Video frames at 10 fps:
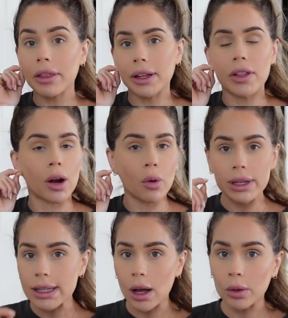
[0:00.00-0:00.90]
Like that
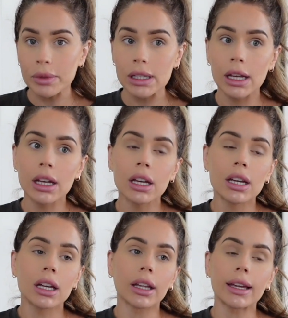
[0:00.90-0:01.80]
always helps.
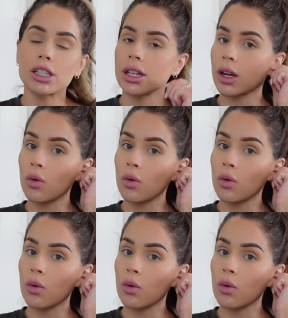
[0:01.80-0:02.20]
Like just take